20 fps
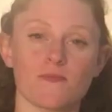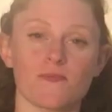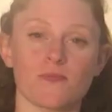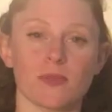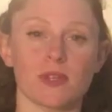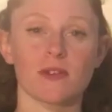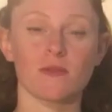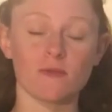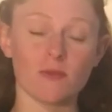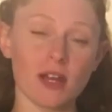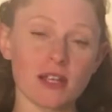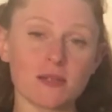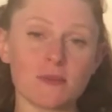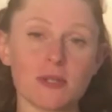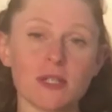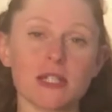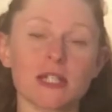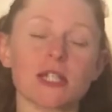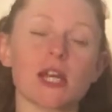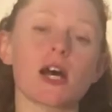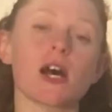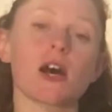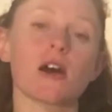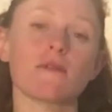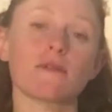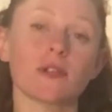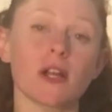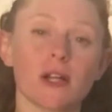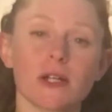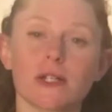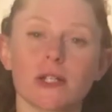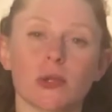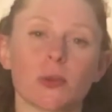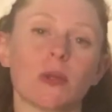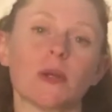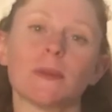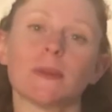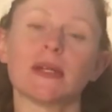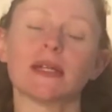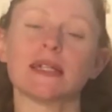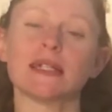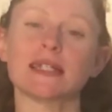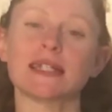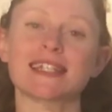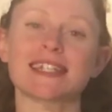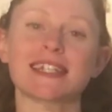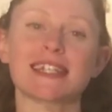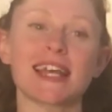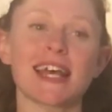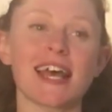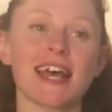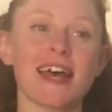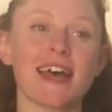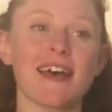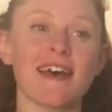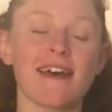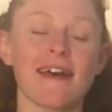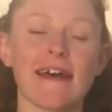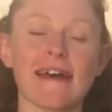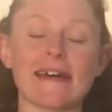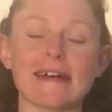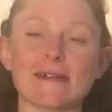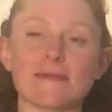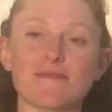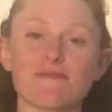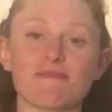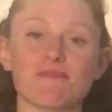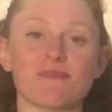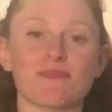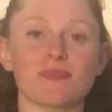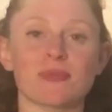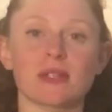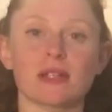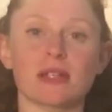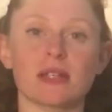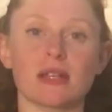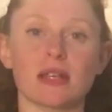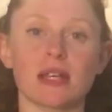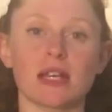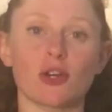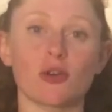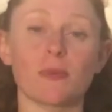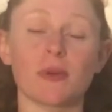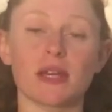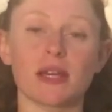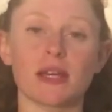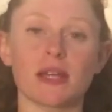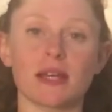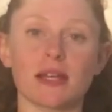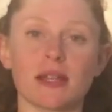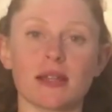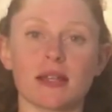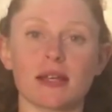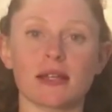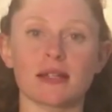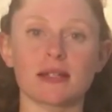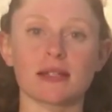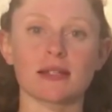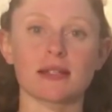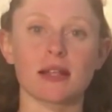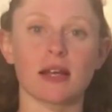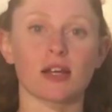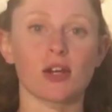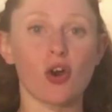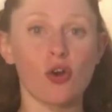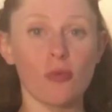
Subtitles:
investment stuff, large equipment. It could be things like home